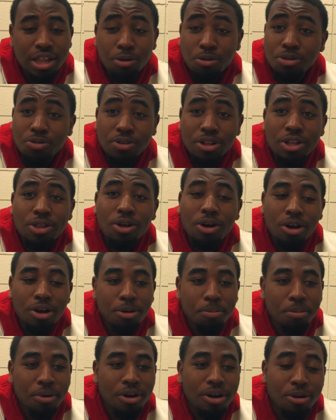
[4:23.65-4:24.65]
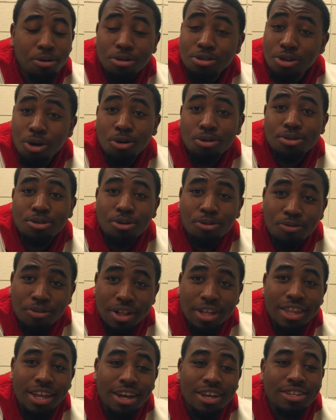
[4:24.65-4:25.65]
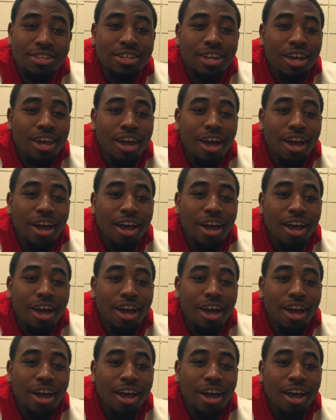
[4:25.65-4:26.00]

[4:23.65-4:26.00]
It was really long, but it was also really nice.